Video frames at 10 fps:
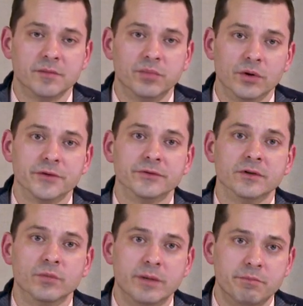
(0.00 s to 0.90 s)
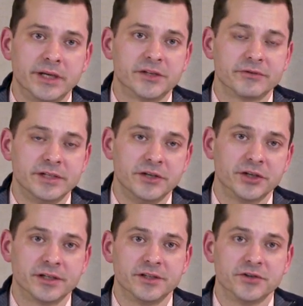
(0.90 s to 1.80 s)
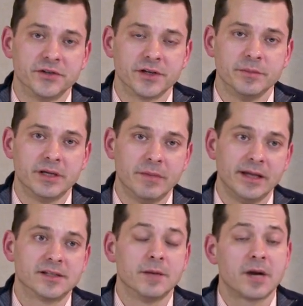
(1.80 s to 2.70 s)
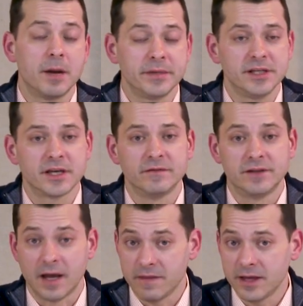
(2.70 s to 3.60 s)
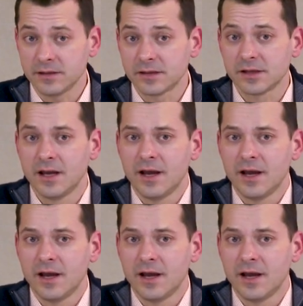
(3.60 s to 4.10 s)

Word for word: the boardroom when big strategic decisions are being made. Some companies have done this.